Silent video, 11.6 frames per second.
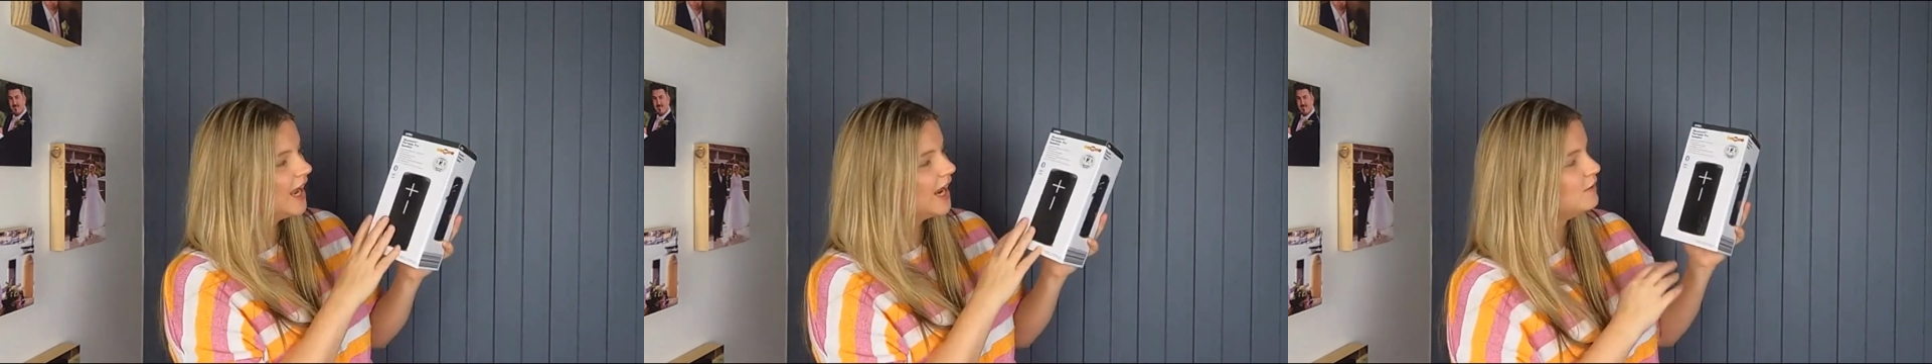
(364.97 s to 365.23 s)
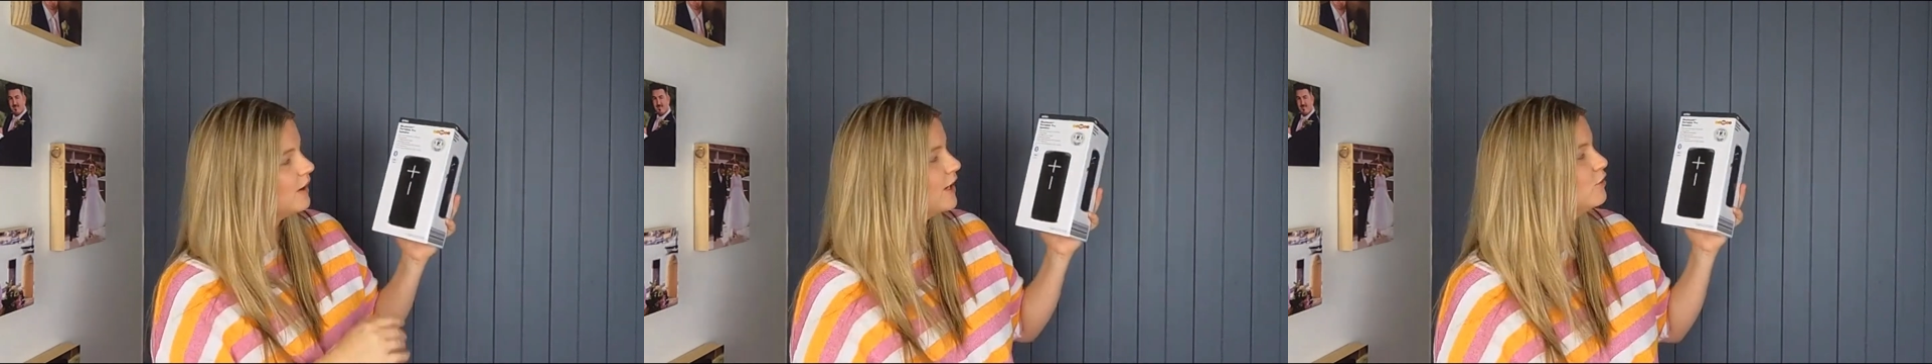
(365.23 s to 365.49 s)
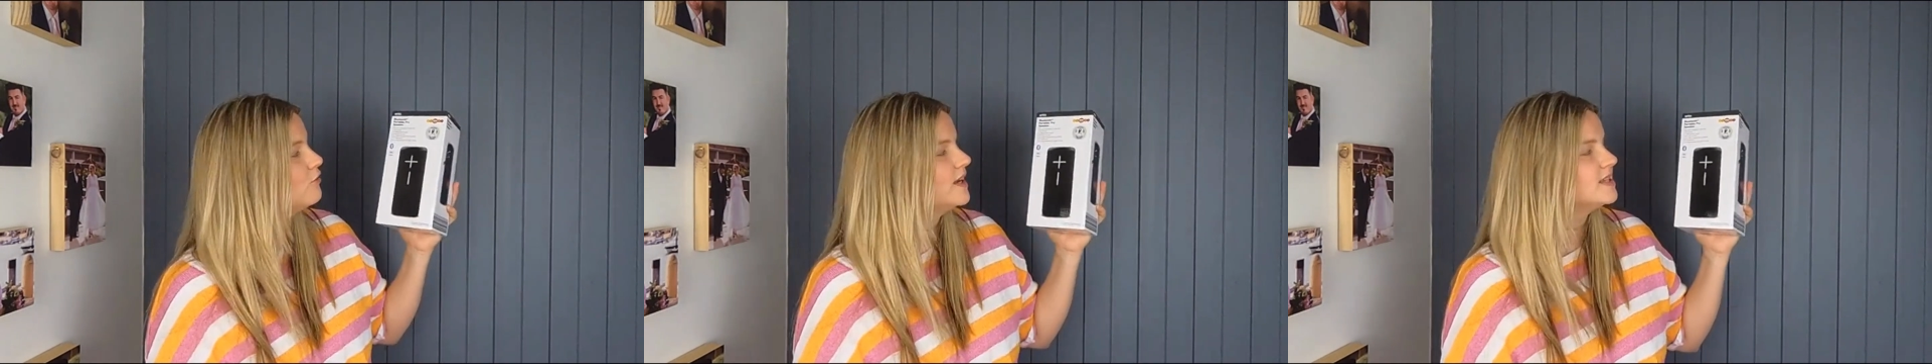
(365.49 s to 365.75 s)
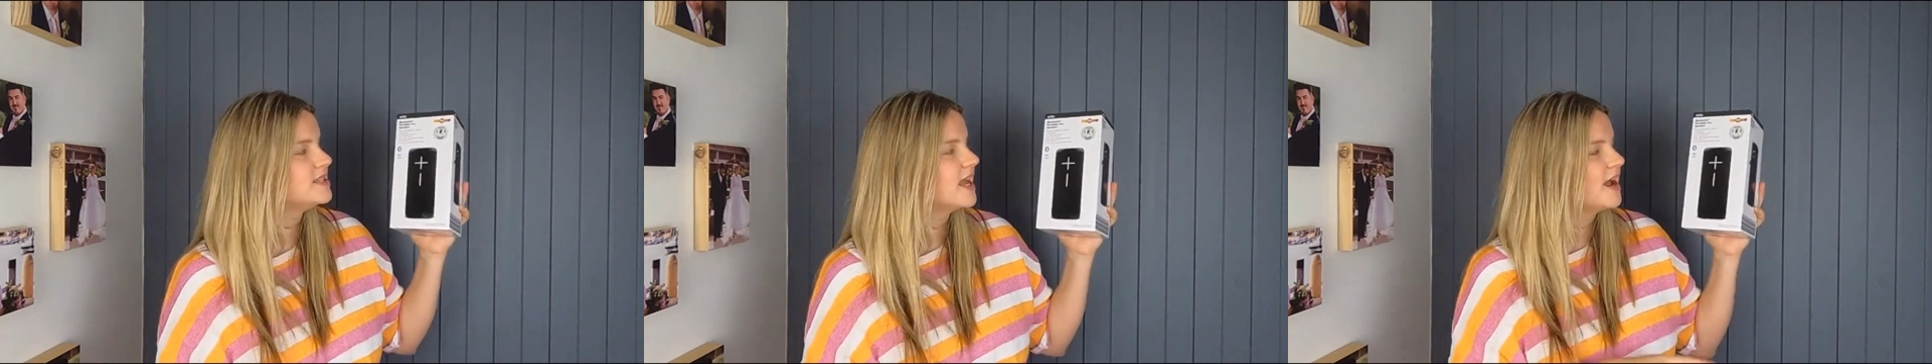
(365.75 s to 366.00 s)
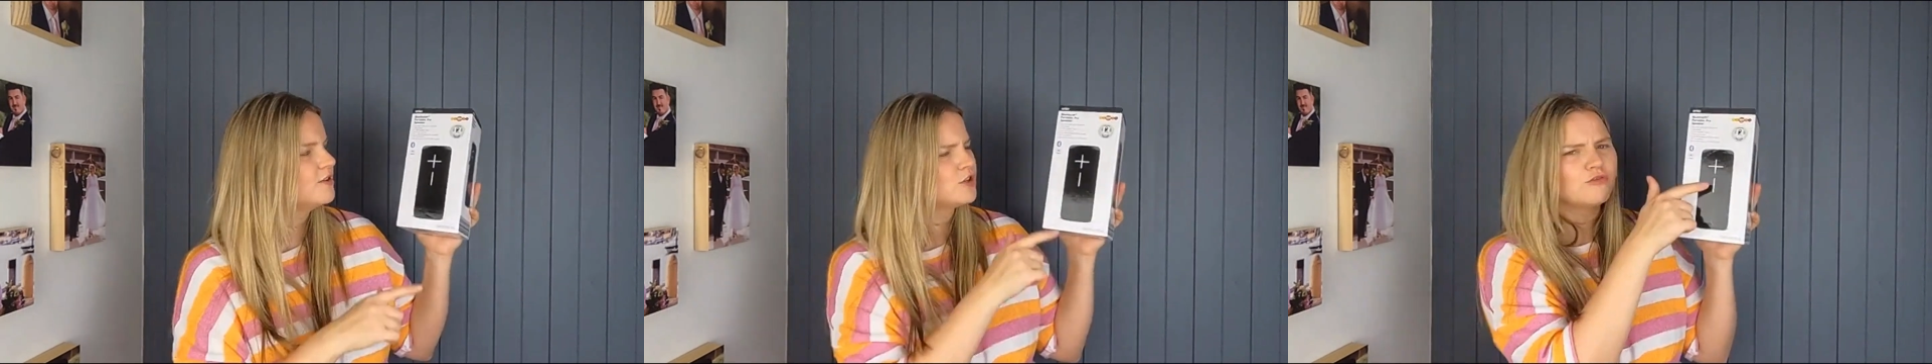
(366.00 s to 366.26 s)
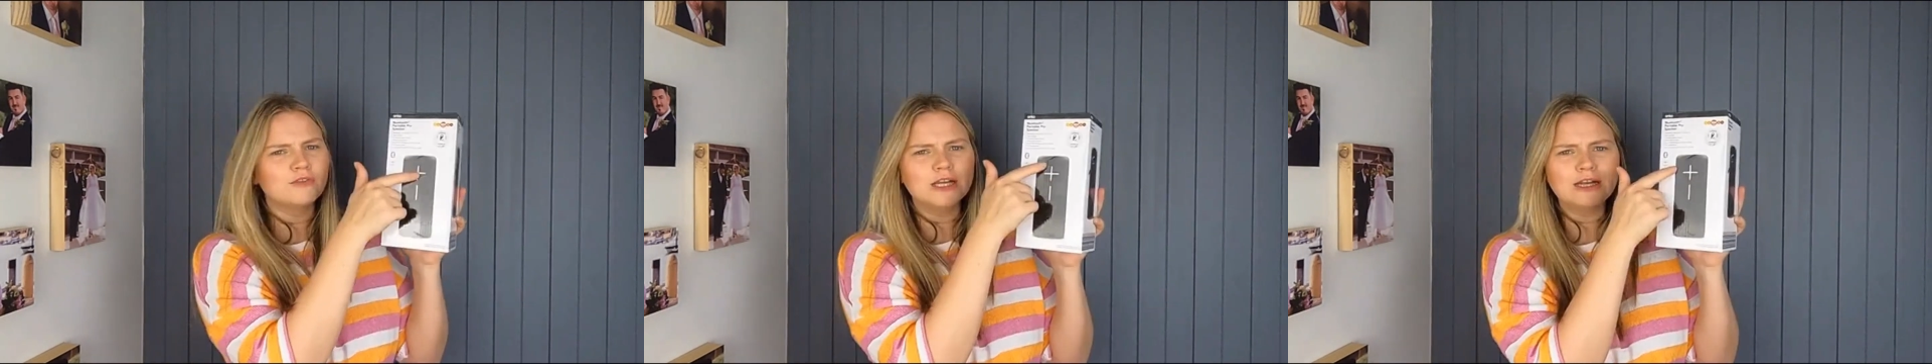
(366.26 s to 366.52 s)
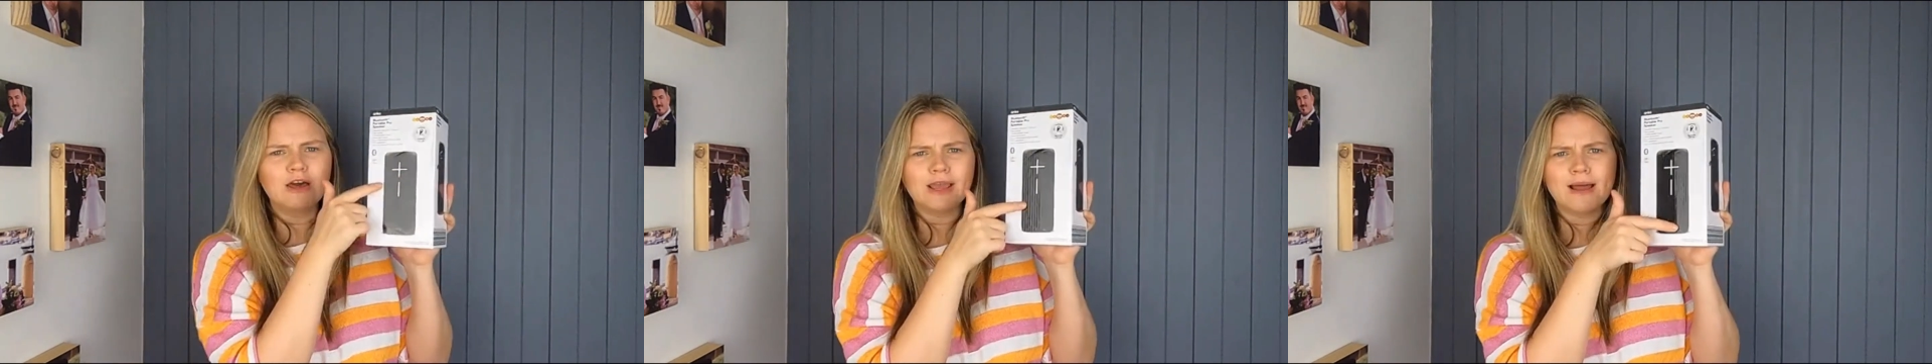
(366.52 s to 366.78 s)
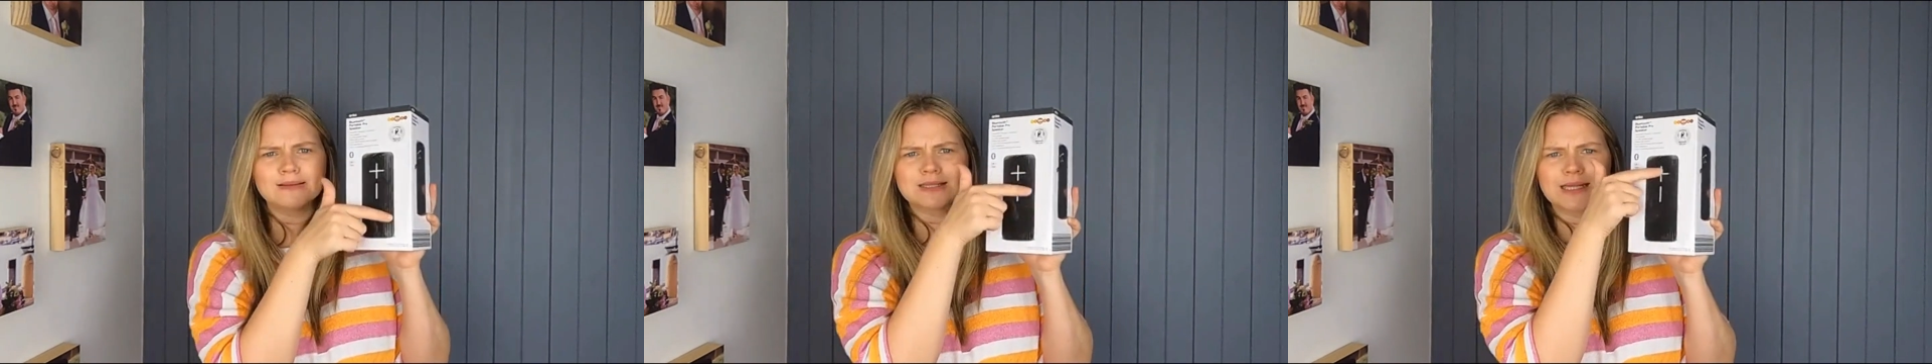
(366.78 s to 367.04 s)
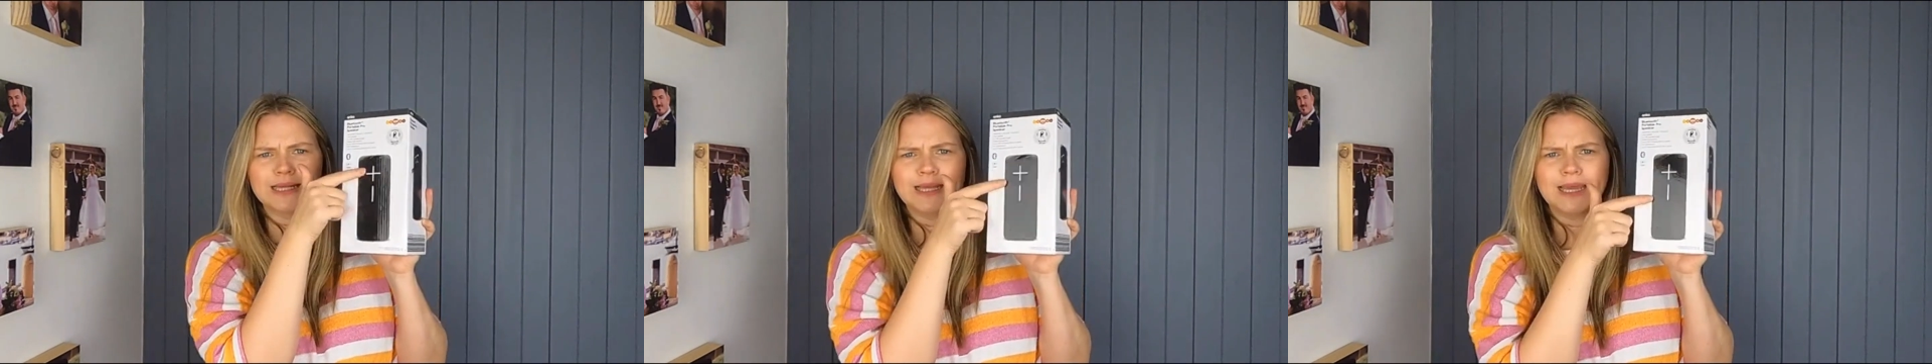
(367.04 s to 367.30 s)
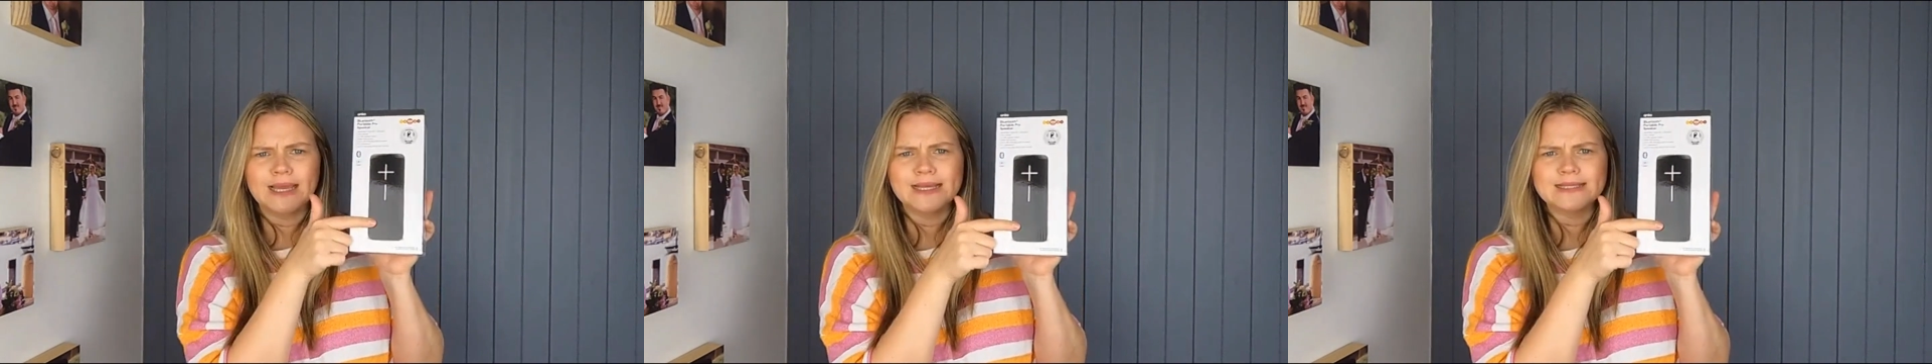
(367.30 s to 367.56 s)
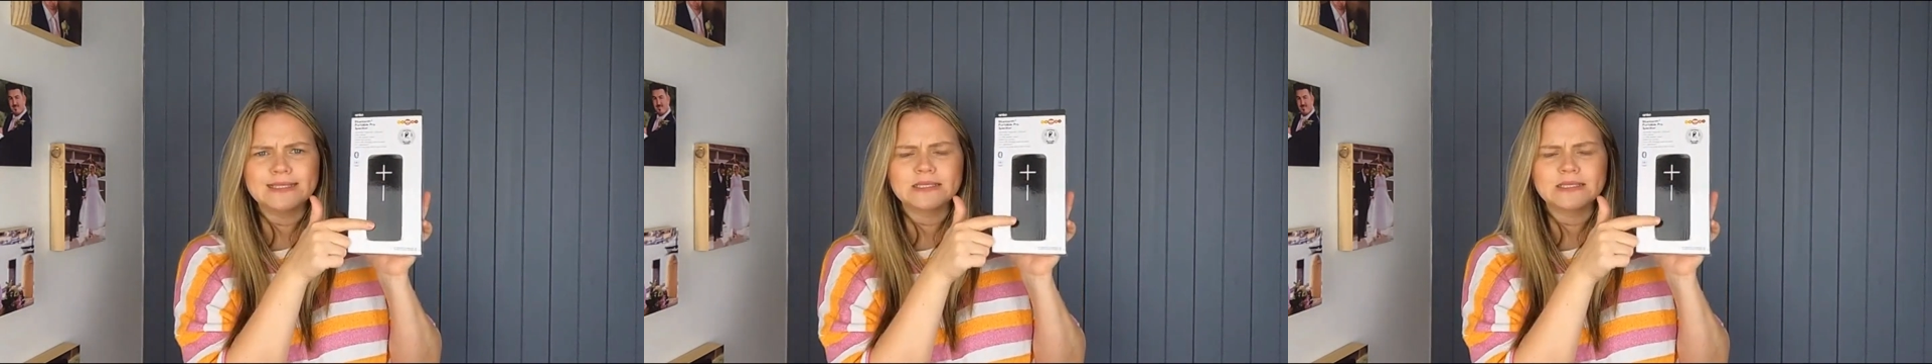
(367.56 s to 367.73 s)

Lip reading: Anyway, great sound. I really like how sleek it is.